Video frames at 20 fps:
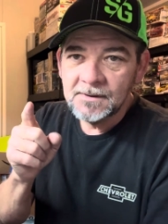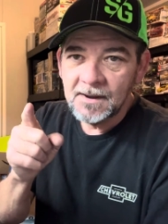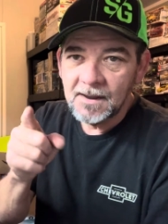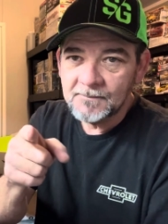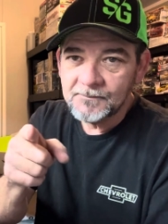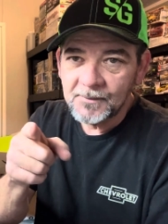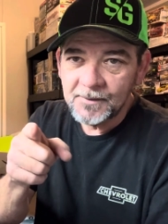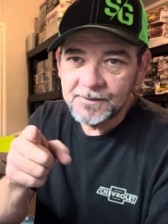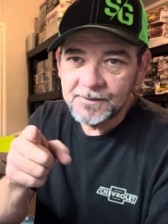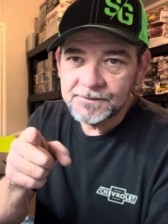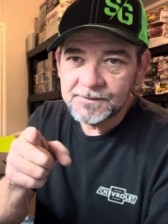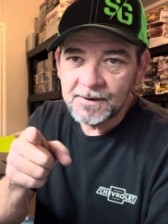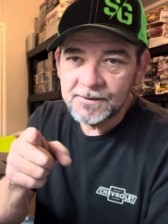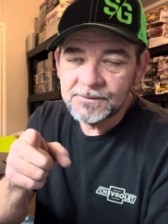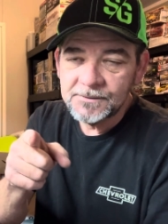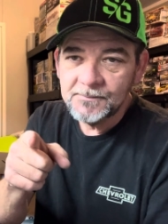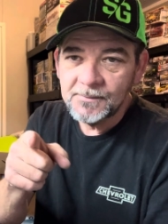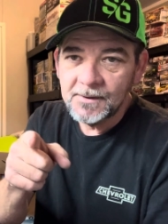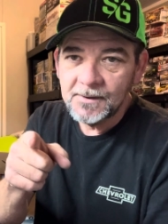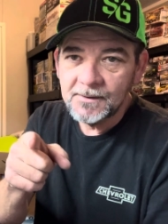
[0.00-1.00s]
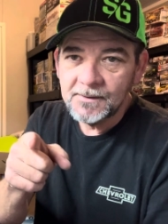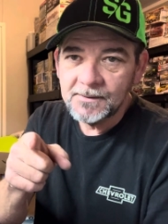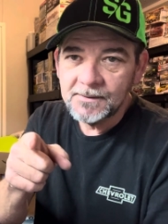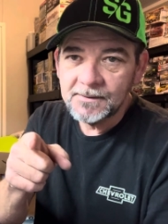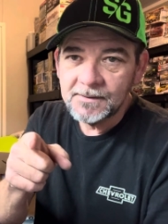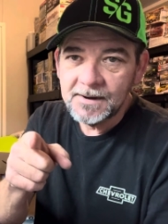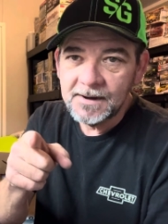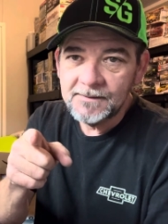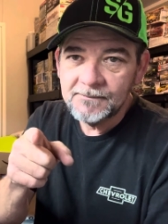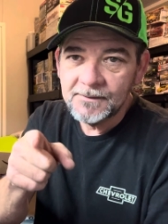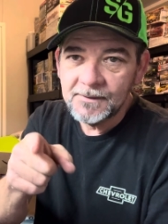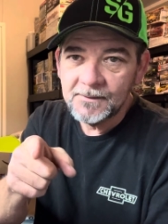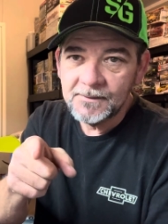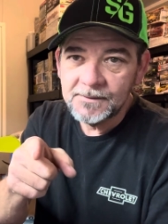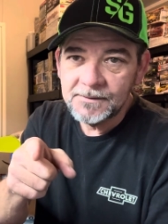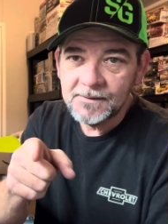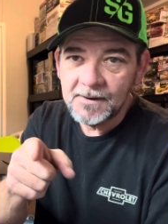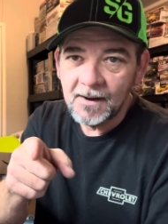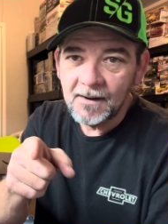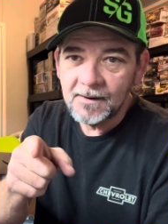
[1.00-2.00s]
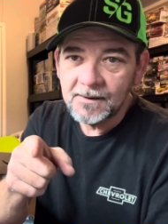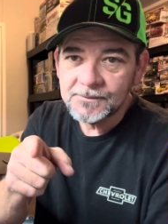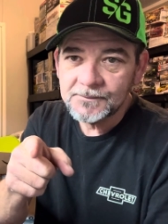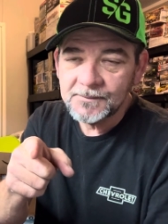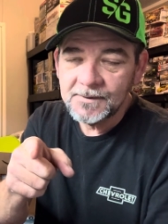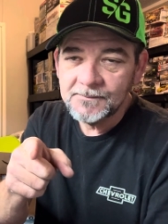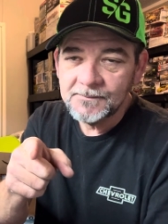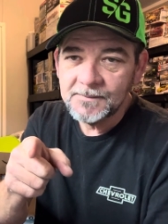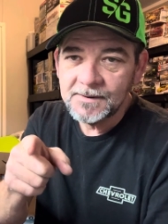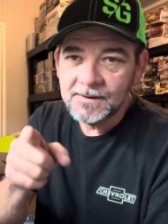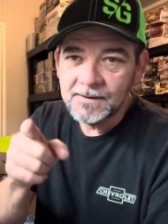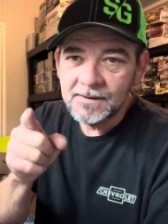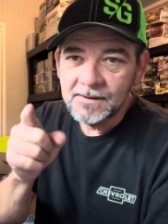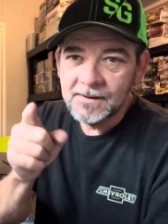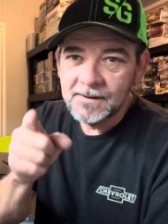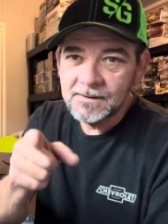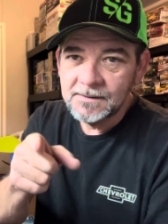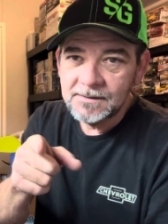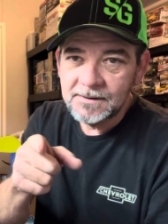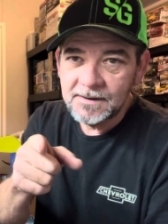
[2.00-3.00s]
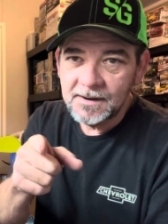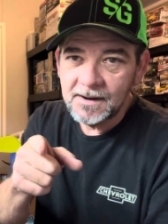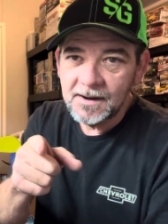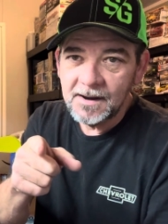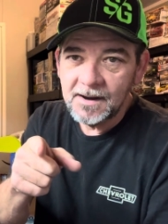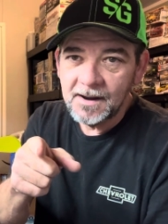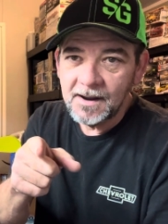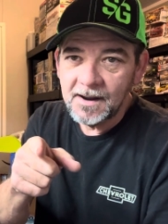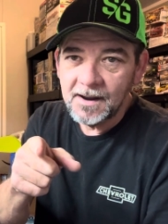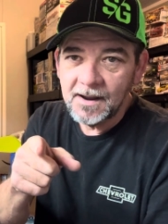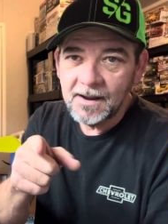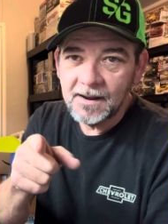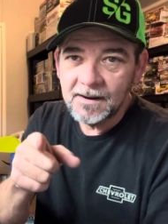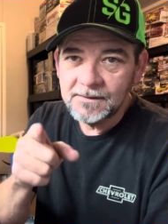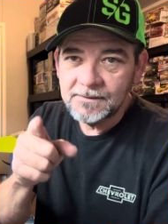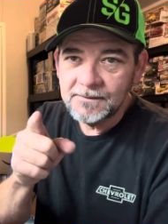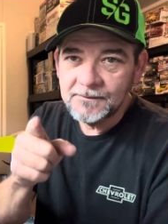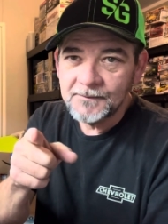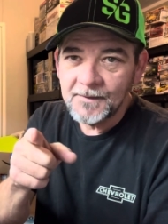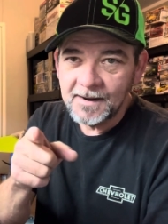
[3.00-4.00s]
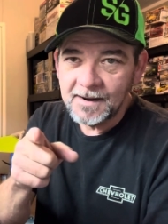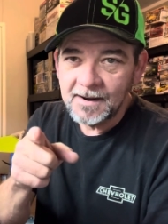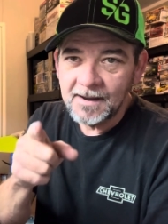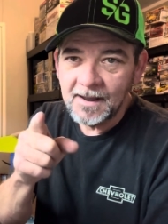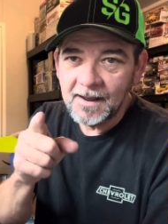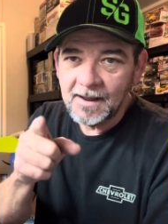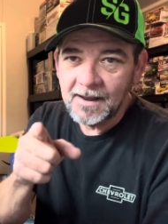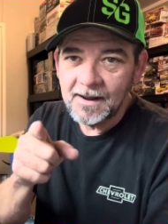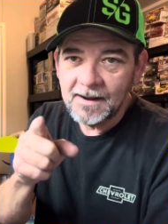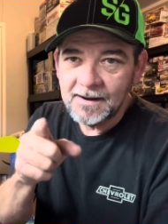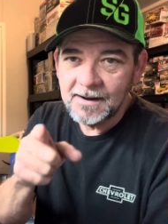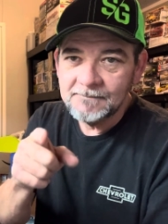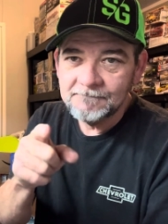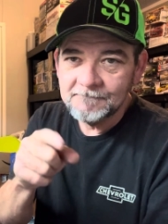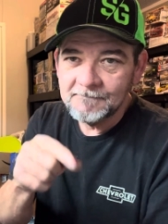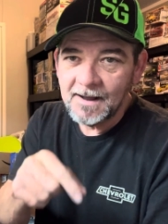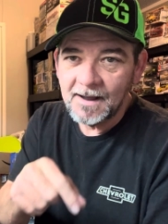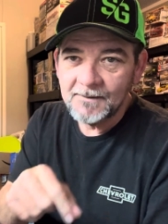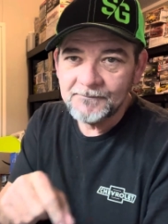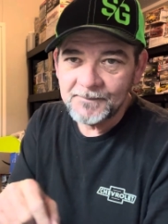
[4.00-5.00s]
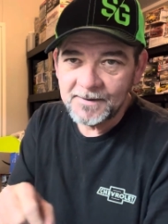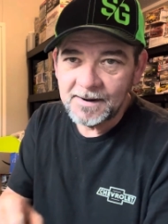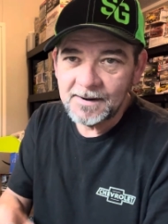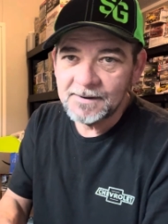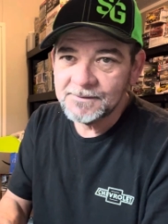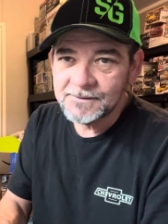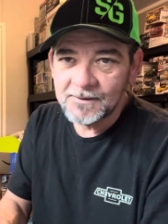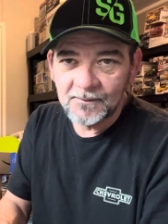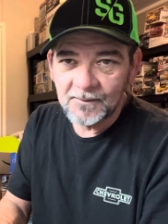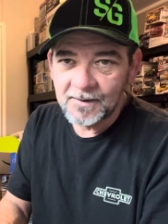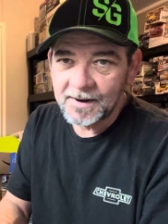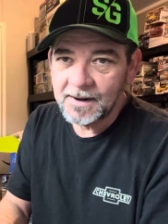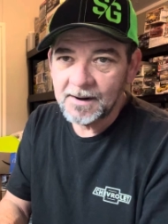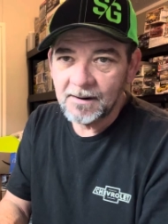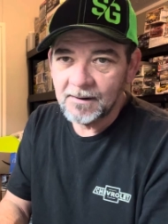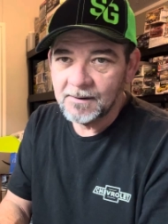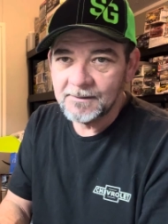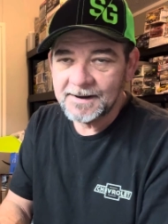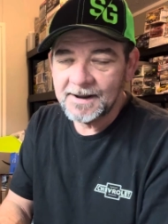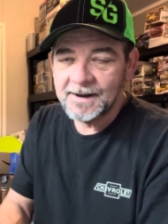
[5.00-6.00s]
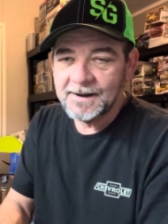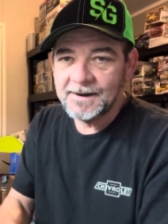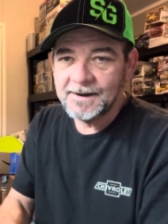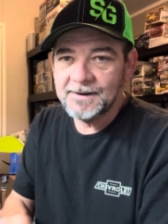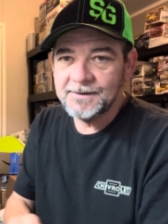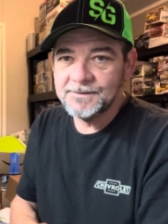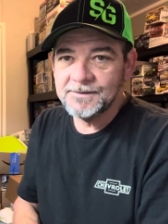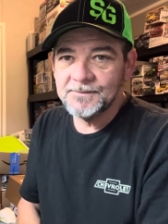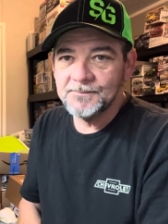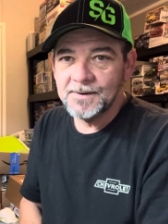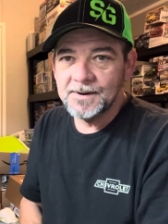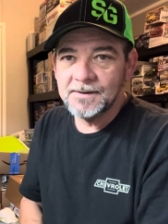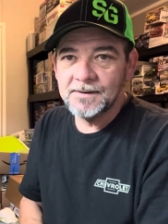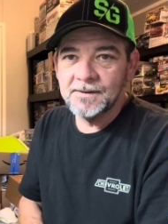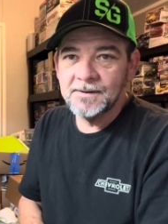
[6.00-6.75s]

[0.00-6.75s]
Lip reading: I appreciate you, brother, even though you're honest with me. Yeah, you think my feelings don't get hurt that easy, but